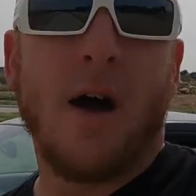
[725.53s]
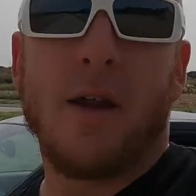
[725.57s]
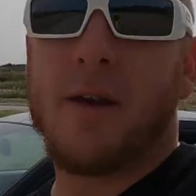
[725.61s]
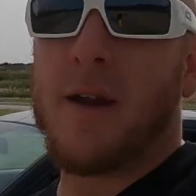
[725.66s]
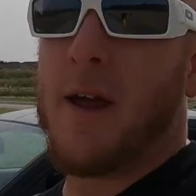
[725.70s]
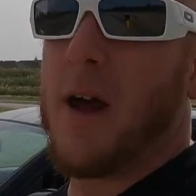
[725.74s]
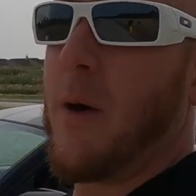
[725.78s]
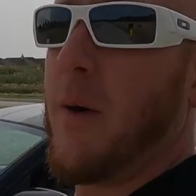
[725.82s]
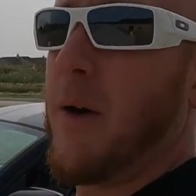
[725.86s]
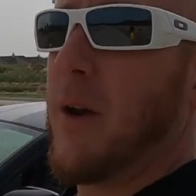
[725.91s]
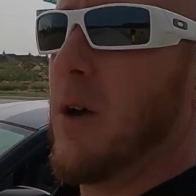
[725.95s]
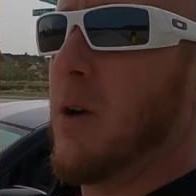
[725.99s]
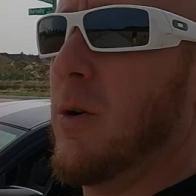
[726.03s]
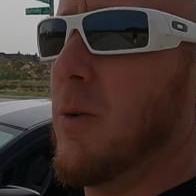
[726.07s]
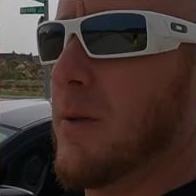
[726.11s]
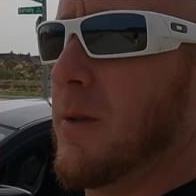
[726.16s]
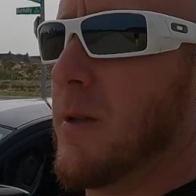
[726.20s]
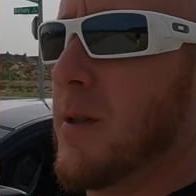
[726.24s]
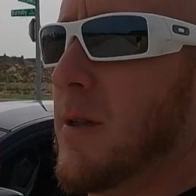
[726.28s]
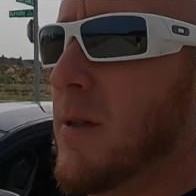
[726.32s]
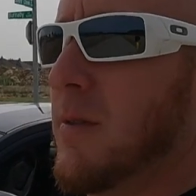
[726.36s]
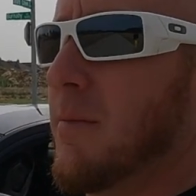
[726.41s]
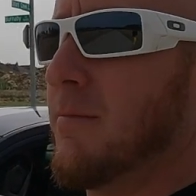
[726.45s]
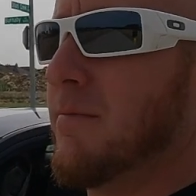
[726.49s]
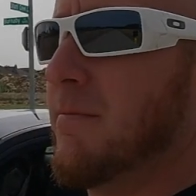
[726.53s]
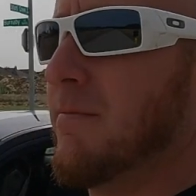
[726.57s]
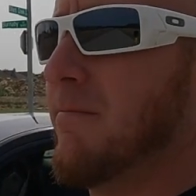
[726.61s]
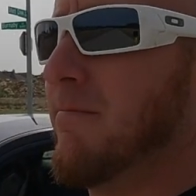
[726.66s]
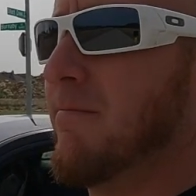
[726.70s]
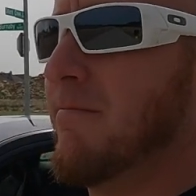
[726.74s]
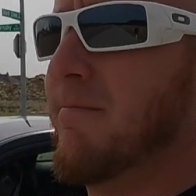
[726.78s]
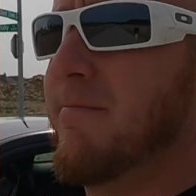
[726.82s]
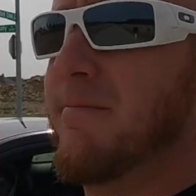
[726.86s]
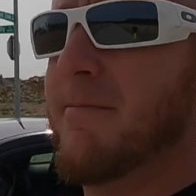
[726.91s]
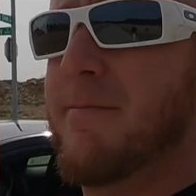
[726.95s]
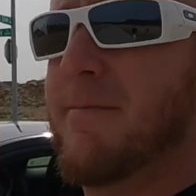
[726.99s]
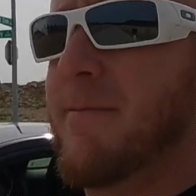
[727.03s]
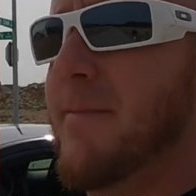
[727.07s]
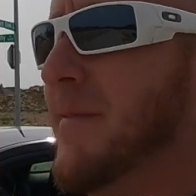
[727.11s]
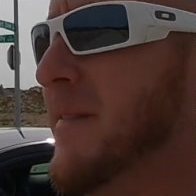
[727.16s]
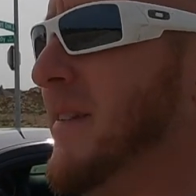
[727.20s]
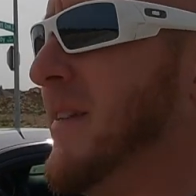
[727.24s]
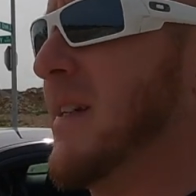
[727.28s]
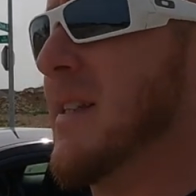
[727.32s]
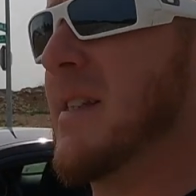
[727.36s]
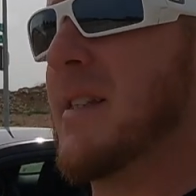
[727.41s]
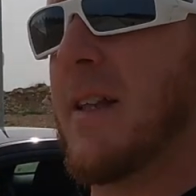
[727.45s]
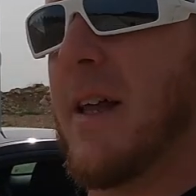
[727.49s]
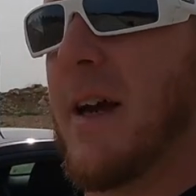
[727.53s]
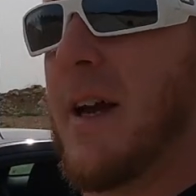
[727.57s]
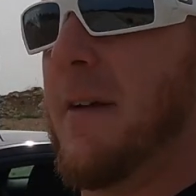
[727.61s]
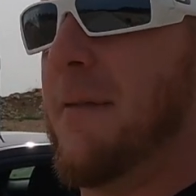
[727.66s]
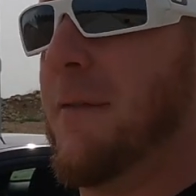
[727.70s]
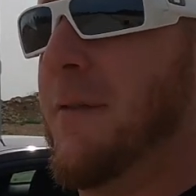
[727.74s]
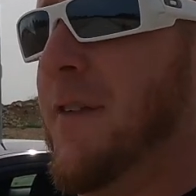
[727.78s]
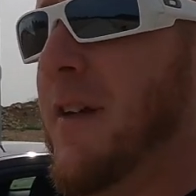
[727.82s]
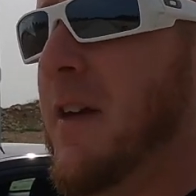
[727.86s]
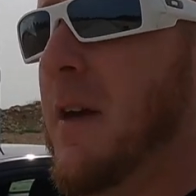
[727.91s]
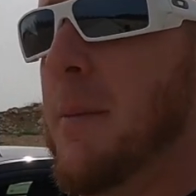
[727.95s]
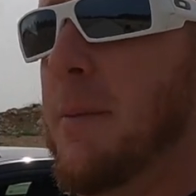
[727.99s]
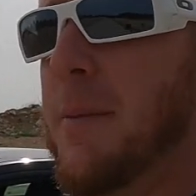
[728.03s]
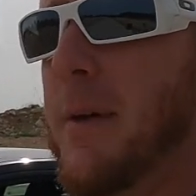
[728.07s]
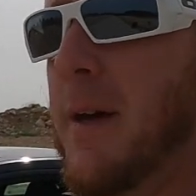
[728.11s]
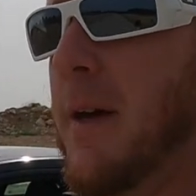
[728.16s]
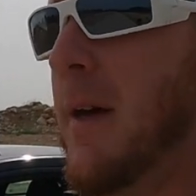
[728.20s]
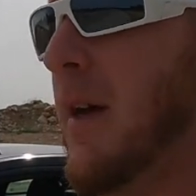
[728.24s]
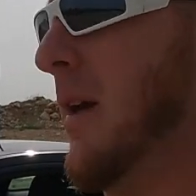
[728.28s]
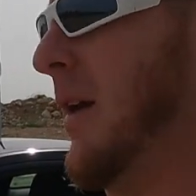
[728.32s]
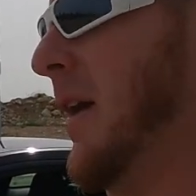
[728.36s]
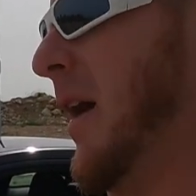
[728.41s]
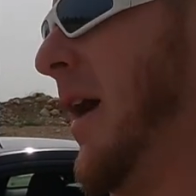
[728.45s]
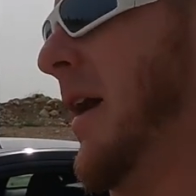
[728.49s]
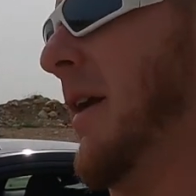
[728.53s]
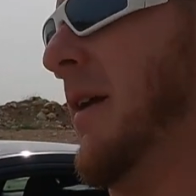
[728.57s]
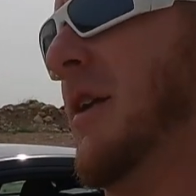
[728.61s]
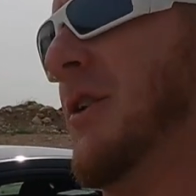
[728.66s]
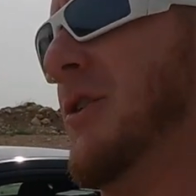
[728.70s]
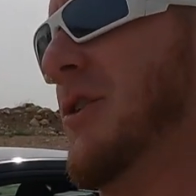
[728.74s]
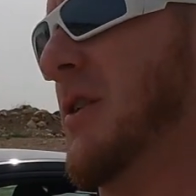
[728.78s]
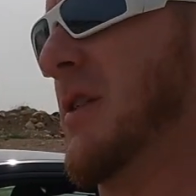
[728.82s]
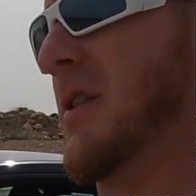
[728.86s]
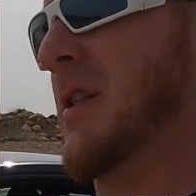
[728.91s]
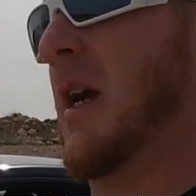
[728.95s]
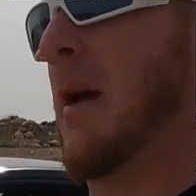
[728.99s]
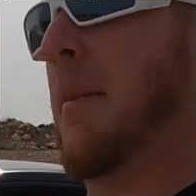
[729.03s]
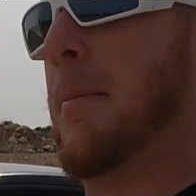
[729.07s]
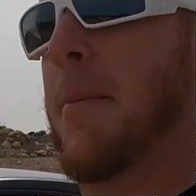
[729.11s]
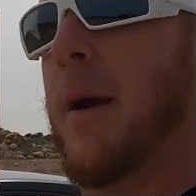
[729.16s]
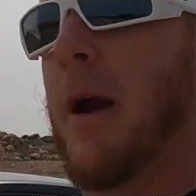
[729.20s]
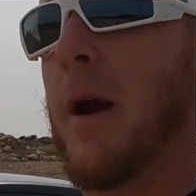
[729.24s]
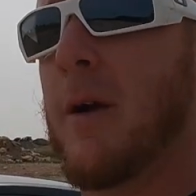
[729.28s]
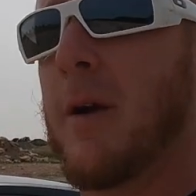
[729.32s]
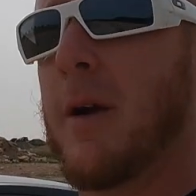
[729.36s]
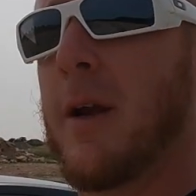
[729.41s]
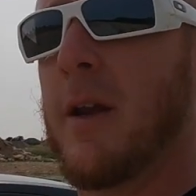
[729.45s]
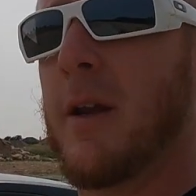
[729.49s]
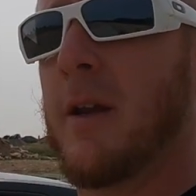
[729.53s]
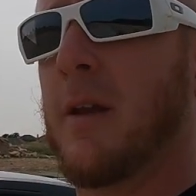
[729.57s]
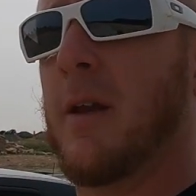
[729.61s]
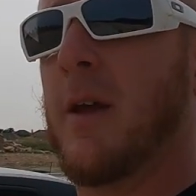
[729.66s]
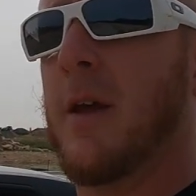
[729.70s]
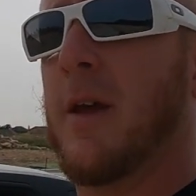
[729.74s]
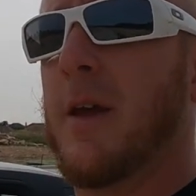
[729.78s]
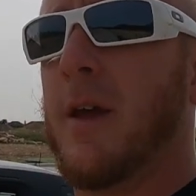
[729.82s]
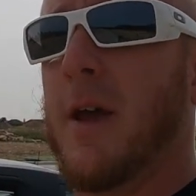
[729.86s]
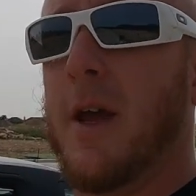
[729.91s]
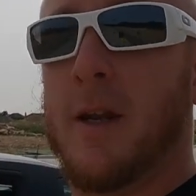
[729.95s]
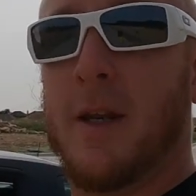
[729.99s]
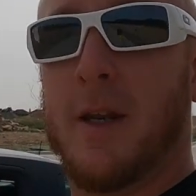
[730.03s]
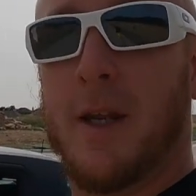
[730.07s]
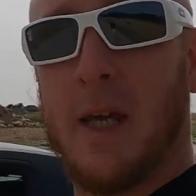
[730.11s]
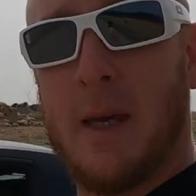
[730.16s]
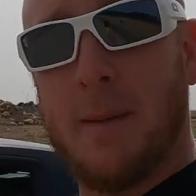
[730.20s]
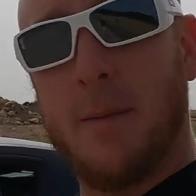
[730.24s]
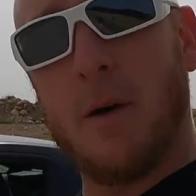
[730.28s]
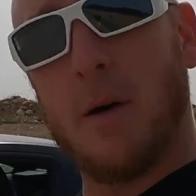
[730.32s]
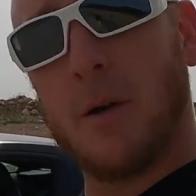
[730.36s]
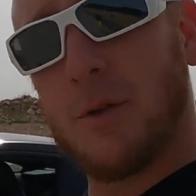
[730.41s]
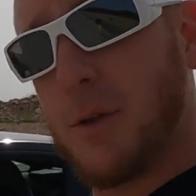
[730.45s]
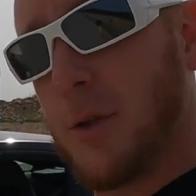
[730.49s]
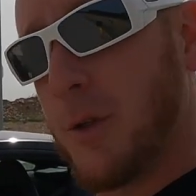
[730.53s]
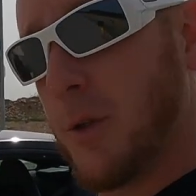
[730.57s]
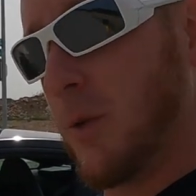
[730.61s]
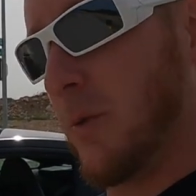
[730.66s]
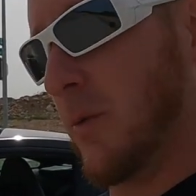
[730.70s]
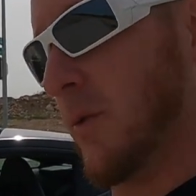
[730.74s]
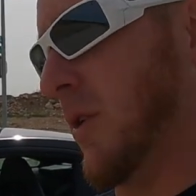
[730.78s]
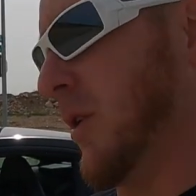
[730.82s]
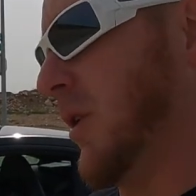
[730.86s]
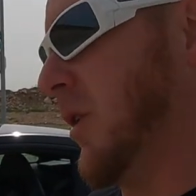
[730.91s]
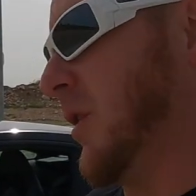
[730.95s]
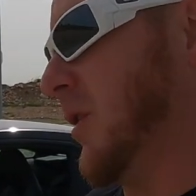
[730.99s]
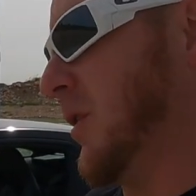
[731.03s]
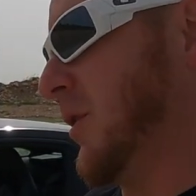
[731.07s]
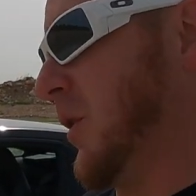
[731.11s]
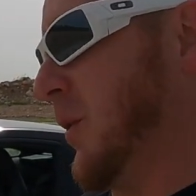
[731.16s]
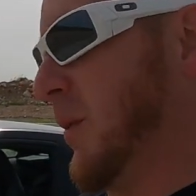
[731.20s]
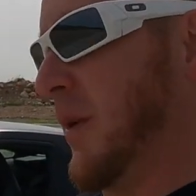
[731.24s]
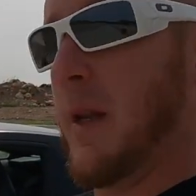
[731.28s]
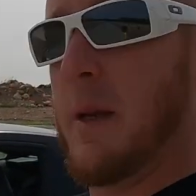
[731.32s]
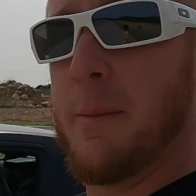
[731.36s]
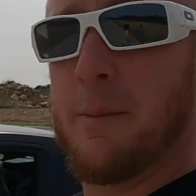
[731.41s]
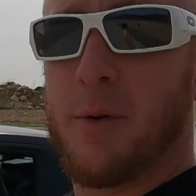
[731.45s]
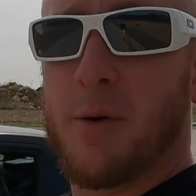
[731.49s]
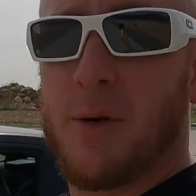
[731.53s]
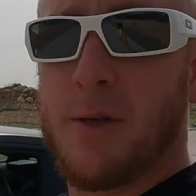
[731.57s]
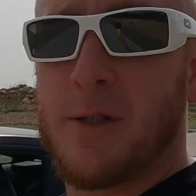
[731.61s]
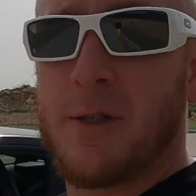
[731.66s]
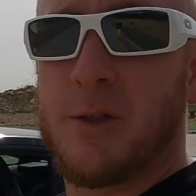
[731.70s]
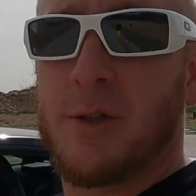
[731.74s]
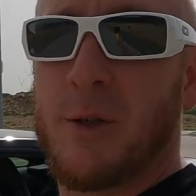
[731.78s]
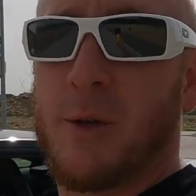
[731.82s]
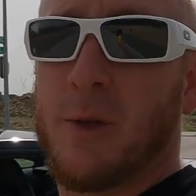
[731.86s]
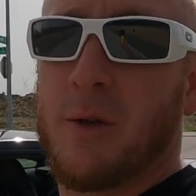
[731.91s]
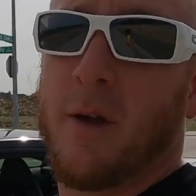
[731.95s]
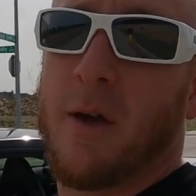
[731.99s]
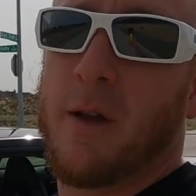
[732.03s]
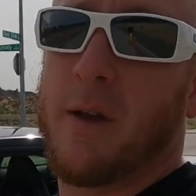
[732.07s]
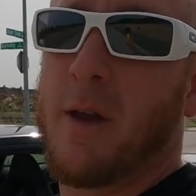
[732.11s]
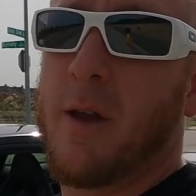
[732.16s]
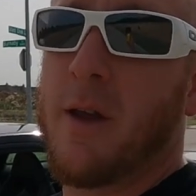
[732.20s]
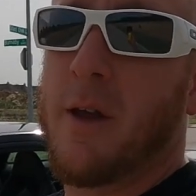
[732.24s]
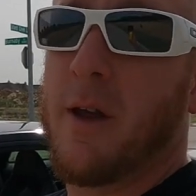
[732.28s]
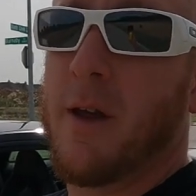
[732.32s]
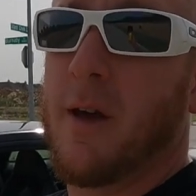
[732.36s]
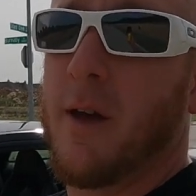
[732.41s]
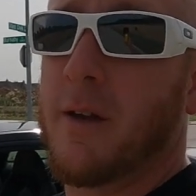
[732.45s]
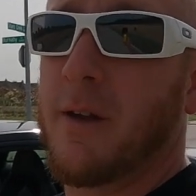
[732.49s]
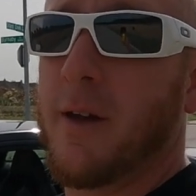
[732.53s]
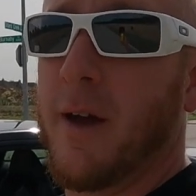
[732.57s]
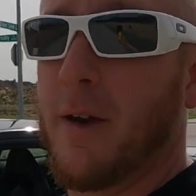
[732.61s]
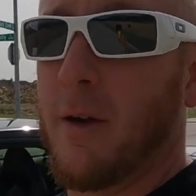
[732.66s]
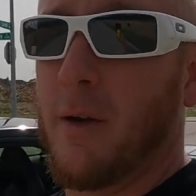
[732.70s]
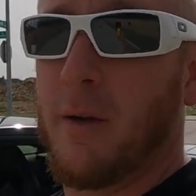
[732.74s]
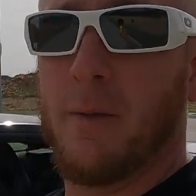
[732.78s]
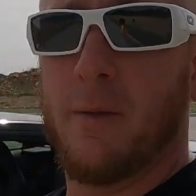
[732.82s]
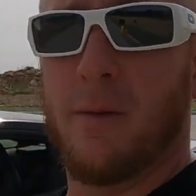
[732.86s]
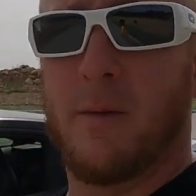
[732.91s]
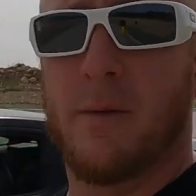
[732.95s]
Now, I don't dislike VMP. It's just comparing an email tune to an in-person tune on a dyno.